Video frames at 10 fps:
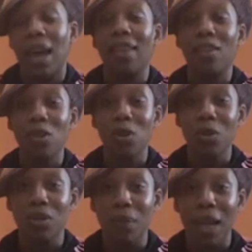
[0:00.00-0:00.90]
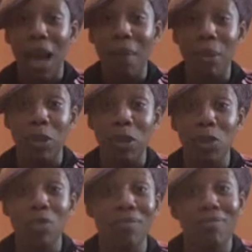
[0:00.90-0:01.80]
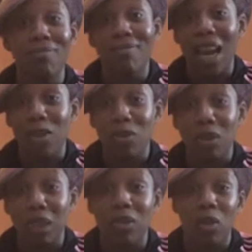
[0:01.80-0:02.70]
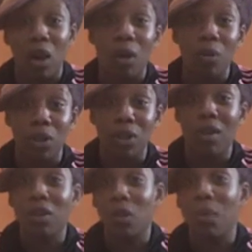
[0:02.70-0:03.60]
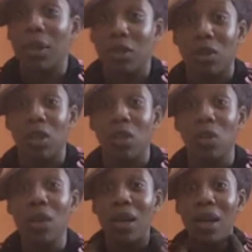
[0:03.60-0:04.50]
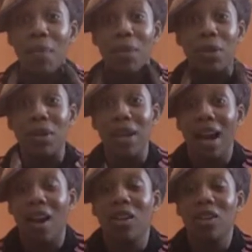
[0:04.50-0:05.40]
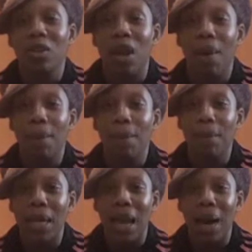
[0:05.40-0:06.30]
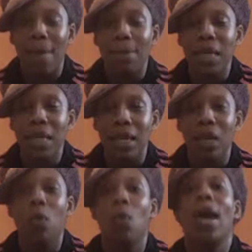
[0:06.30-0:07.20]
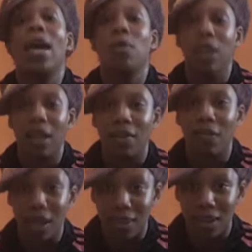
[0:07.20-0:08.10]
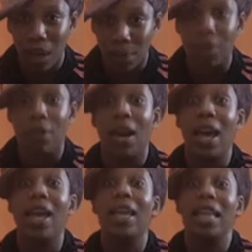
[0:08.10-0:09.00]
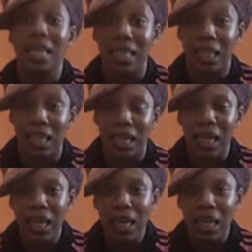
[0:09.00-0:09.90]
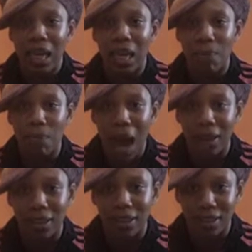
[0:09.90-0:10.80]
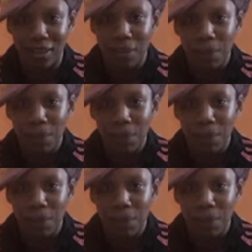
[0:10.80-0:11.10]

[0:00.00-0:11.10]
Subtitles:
their shoulders may not be naturally strong, which is also a muscular issue. But their neck also may not be in a way where they can find the top of their head easily and balance.